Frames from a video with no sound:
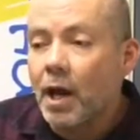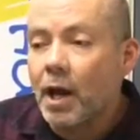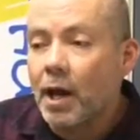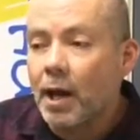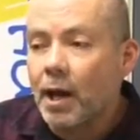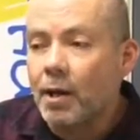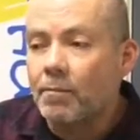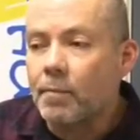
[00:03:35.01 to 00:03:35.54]

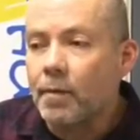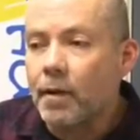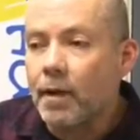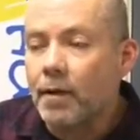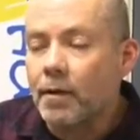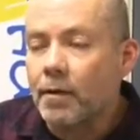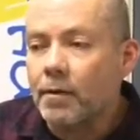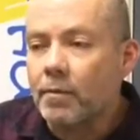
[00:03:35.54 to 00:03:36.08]

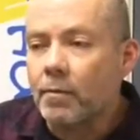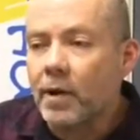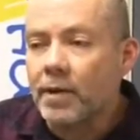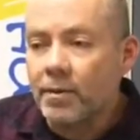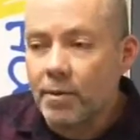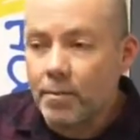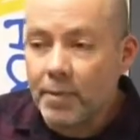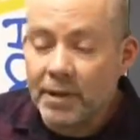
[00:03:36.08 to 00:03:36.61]

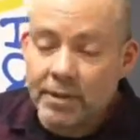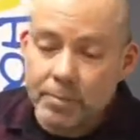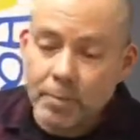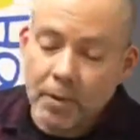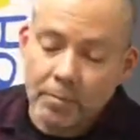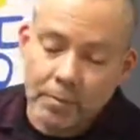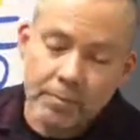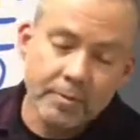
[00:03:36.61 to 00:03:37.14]
One of the biggest
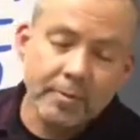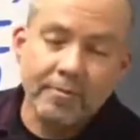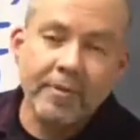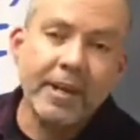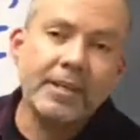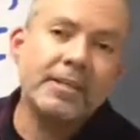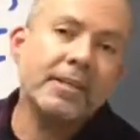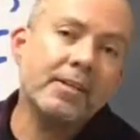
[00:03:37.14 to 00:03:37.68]
problems we're
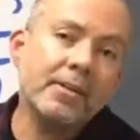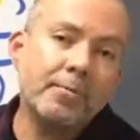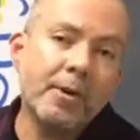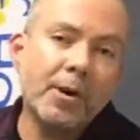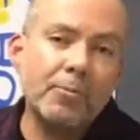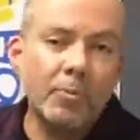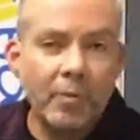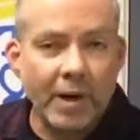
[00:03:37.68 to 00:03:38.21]
facing at the
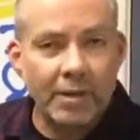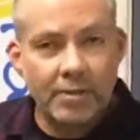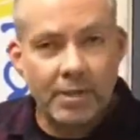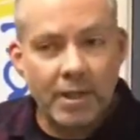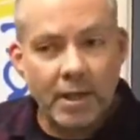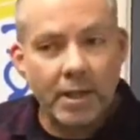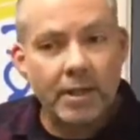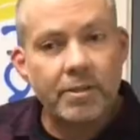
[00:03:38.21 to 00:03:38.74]
moment
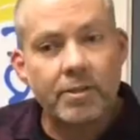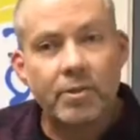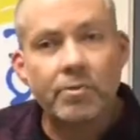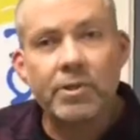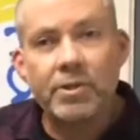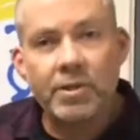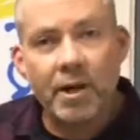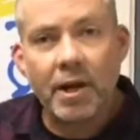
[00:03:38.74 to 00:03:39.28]
around
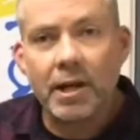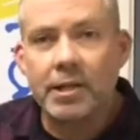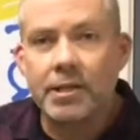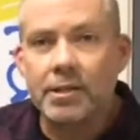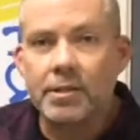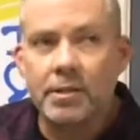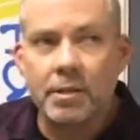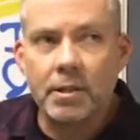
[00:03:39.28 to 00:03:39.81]
suicide
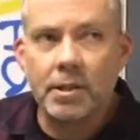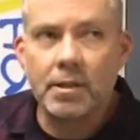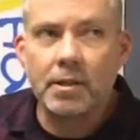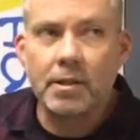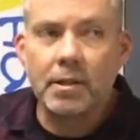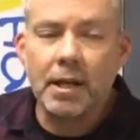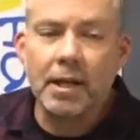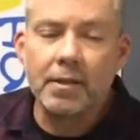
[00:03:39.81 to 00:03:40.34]
is
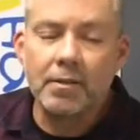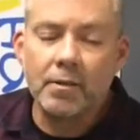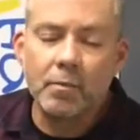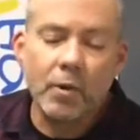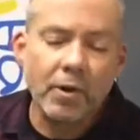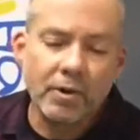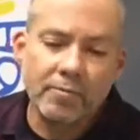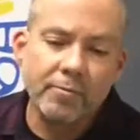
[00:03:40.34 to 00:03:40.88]
in the
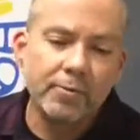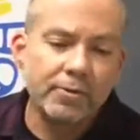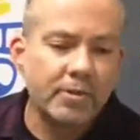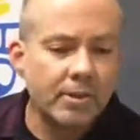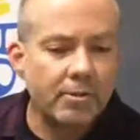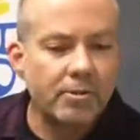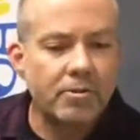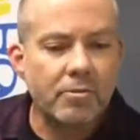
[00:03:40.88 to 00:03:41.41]

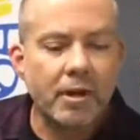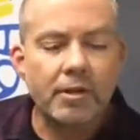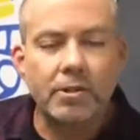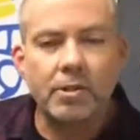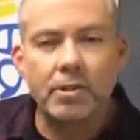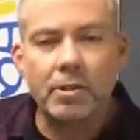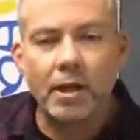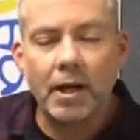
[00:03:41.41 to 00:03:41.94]
workforce of
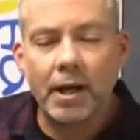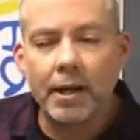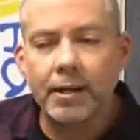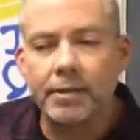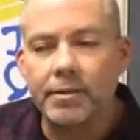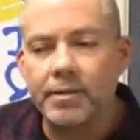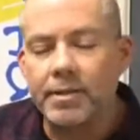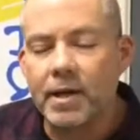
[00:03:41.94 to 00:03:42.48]
construction
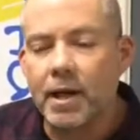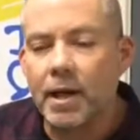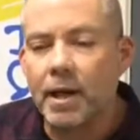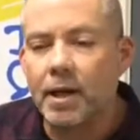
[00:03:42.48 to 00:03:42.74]
and